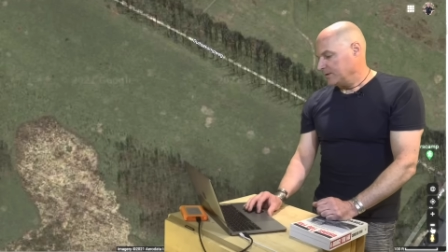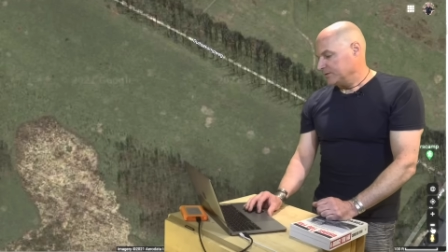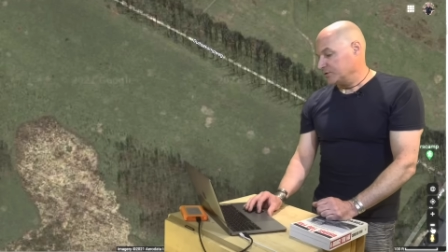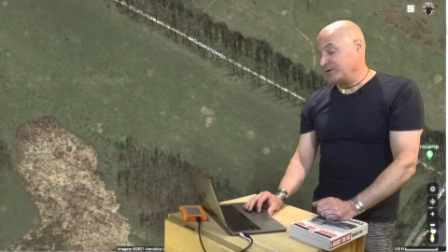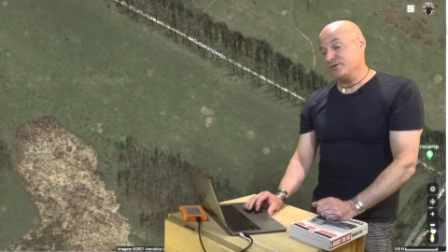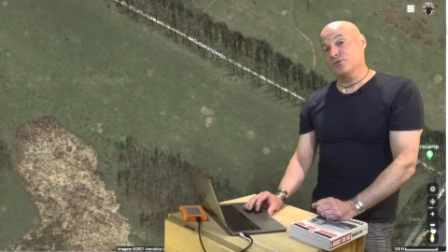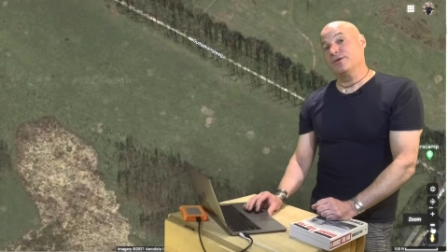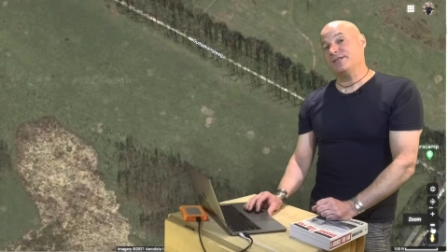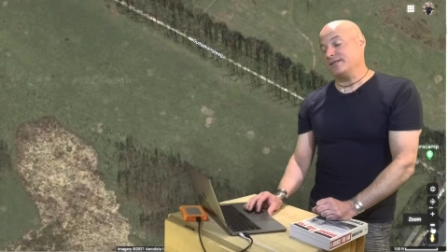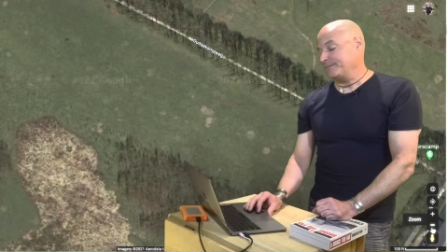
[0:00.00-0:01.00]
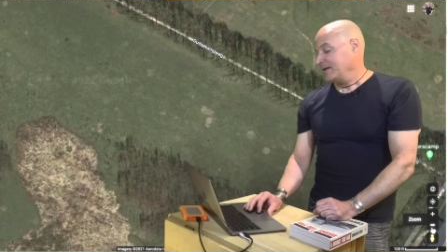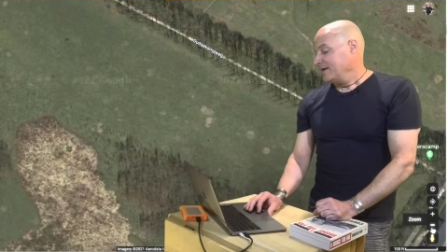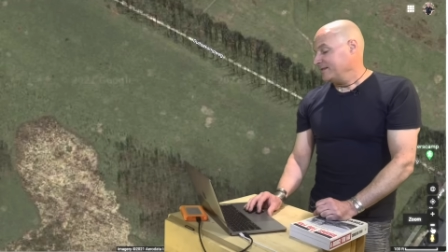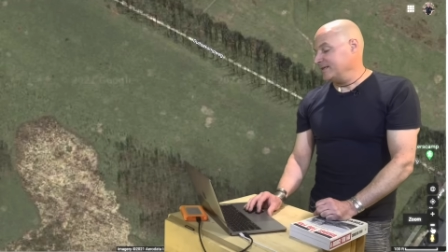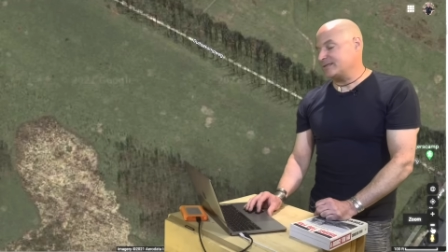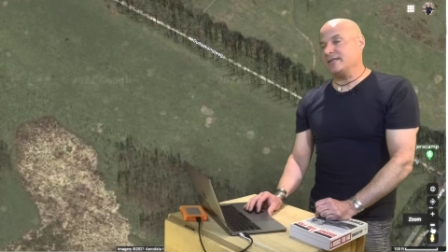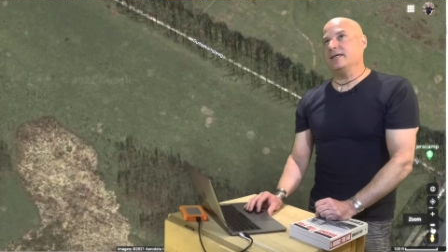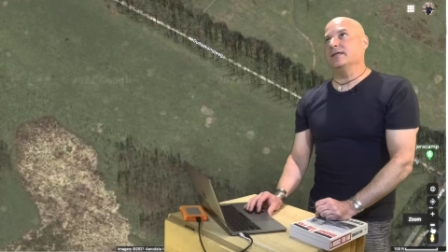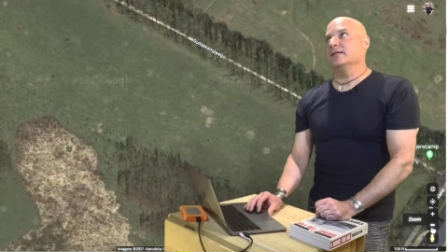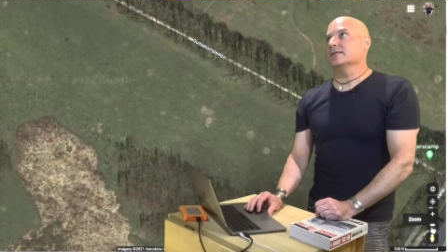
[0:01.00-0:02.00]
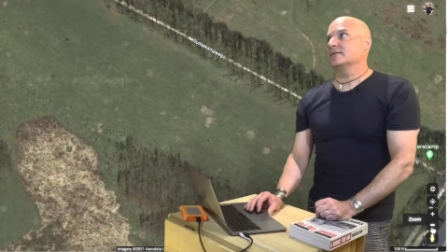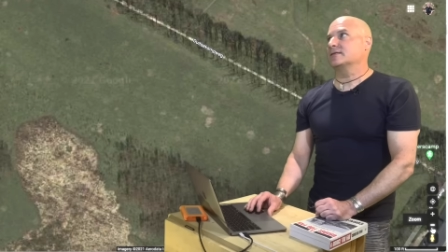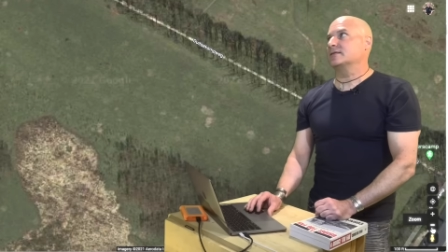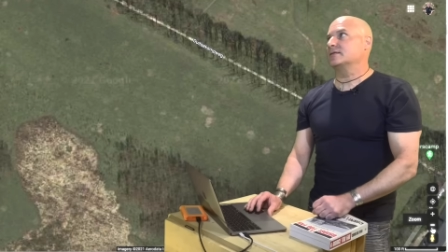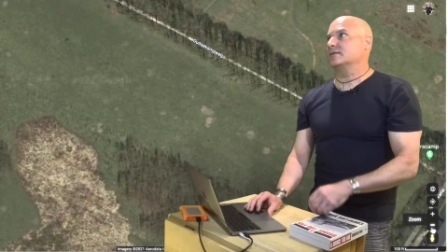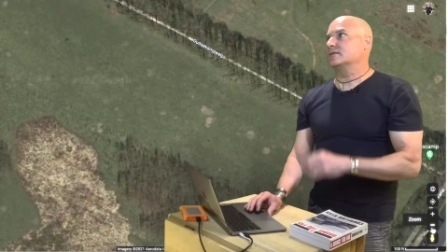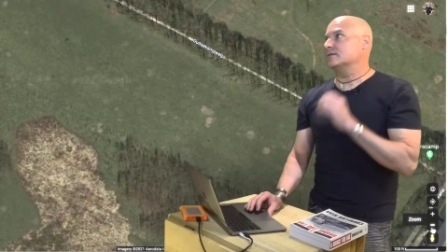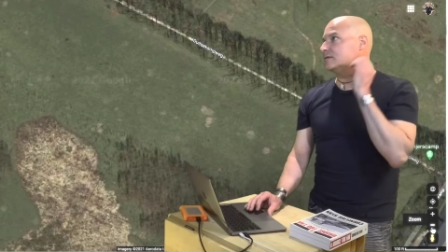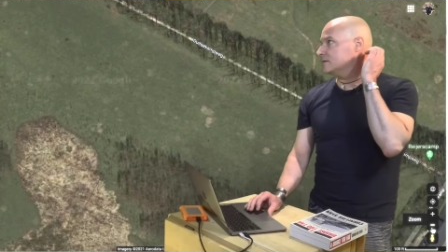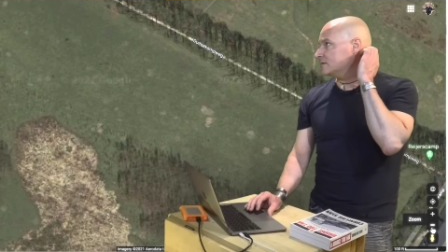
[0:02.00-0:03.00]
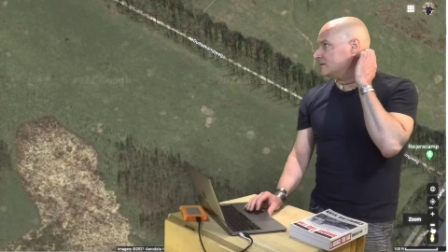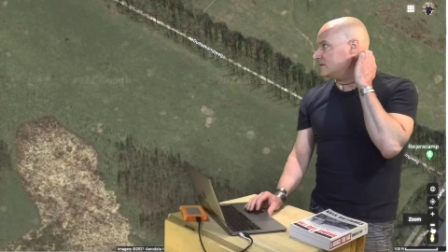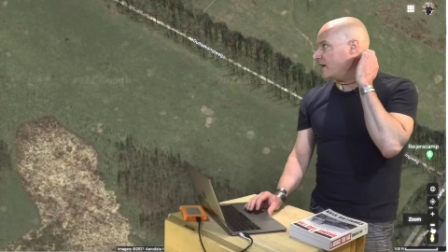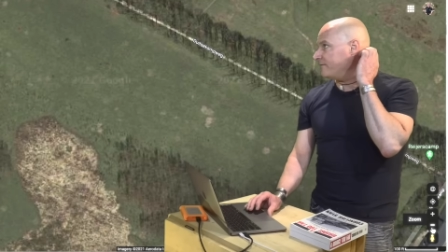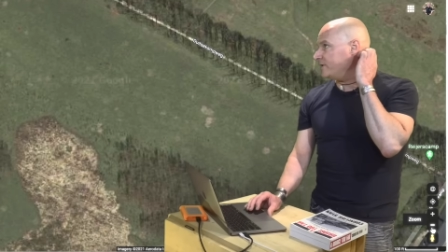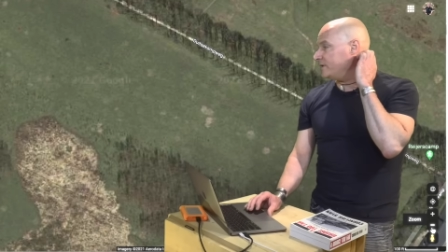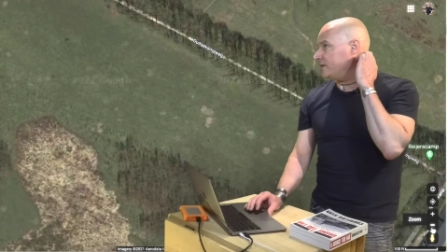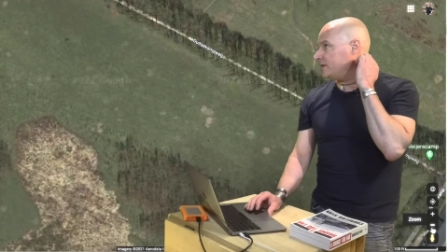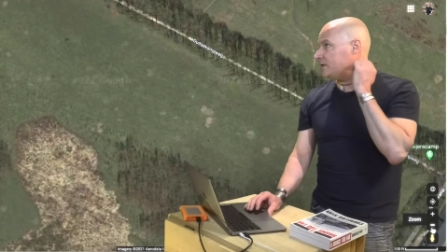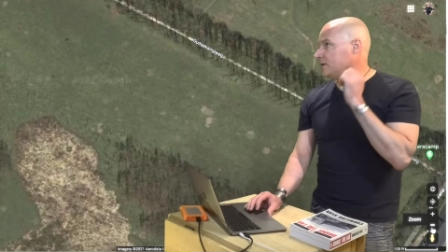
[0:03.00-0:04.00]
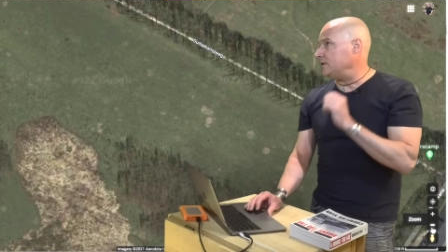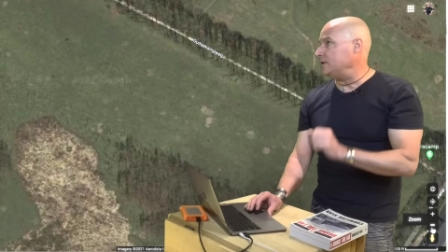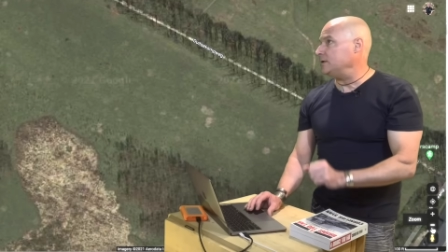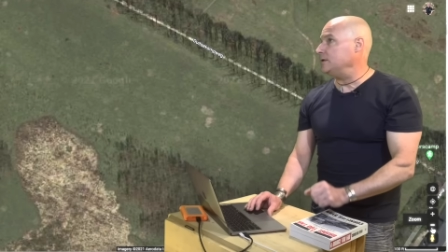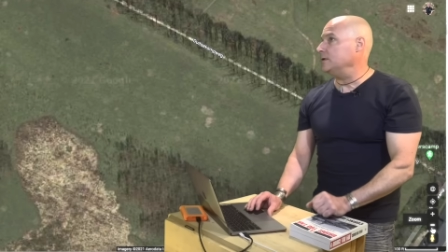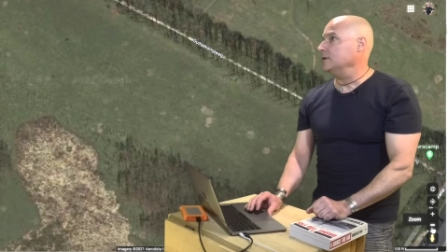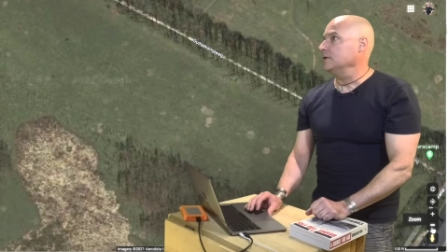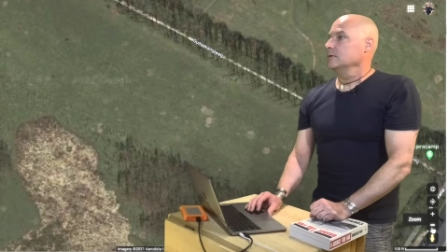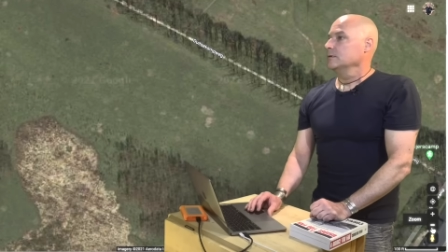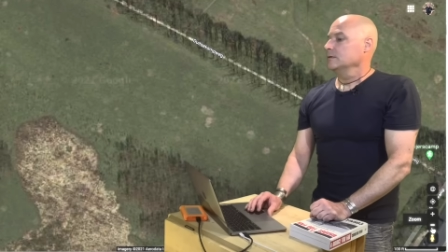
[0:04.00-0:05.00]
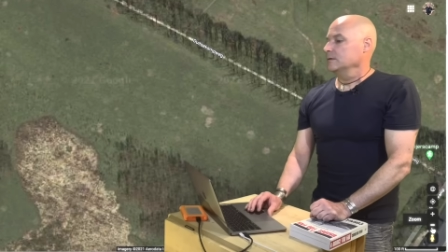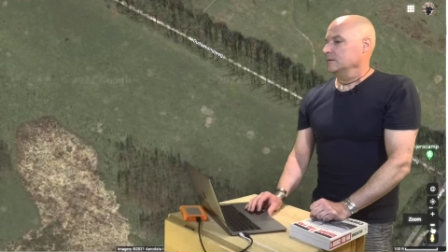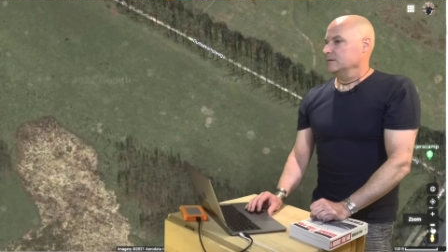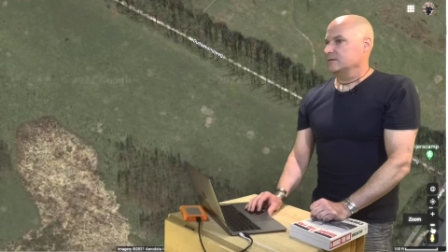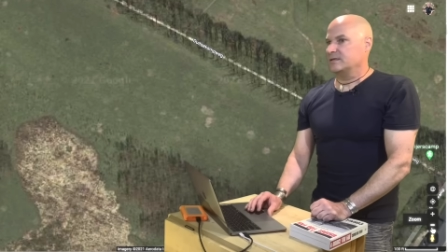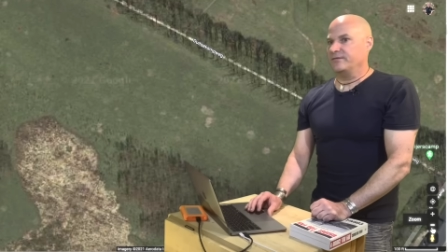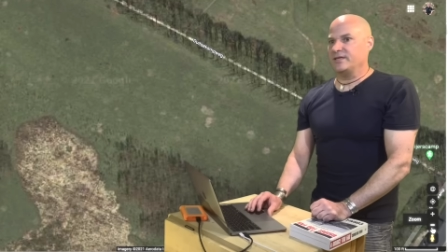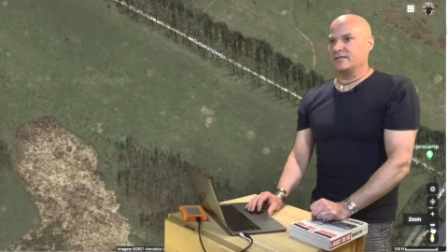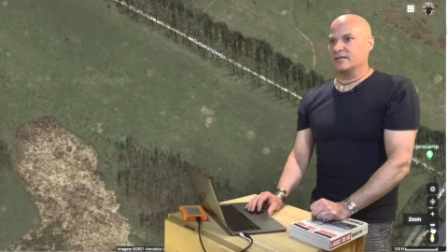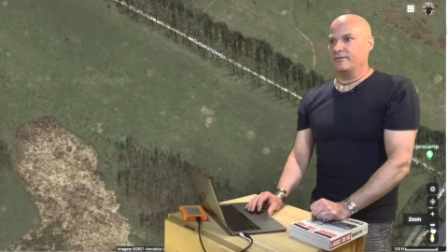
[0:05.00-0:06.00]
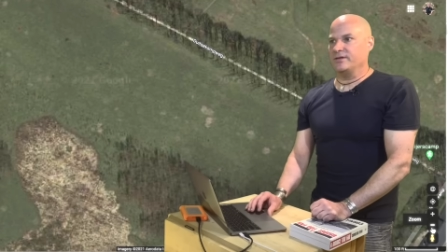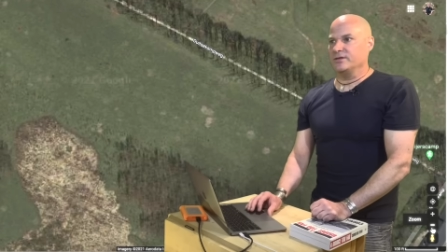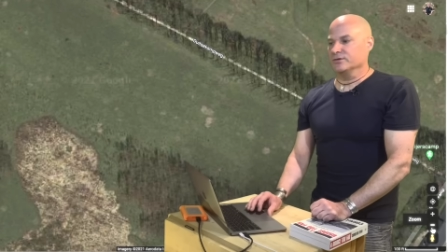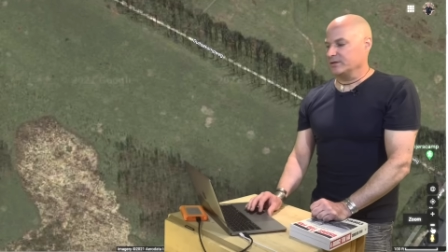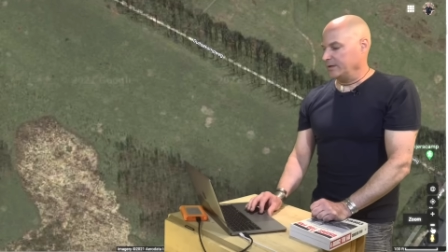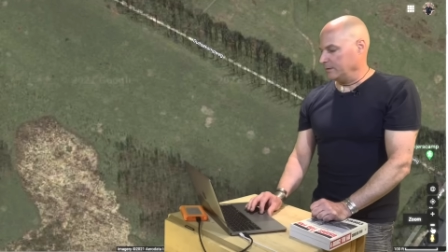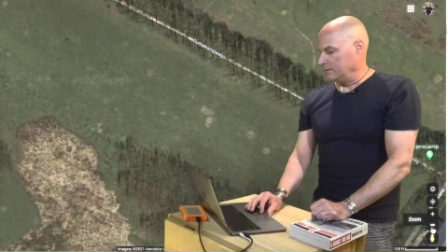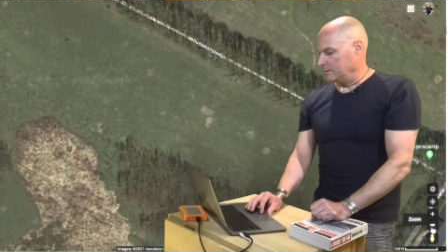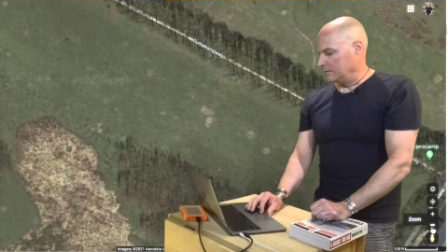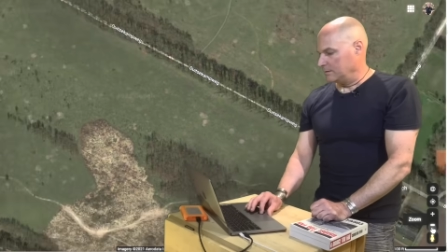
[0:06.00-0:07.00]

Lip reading: So these are recent. This is 77 years later.